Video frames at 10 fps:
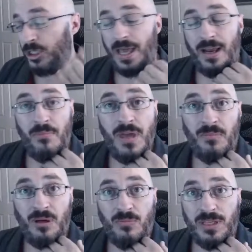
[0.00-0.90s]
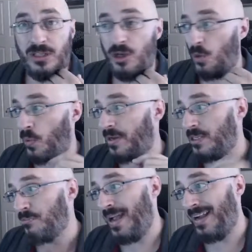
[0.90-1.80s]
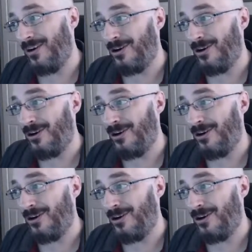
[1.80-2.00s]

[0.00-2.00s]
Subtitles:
at a minimum is going to win us back our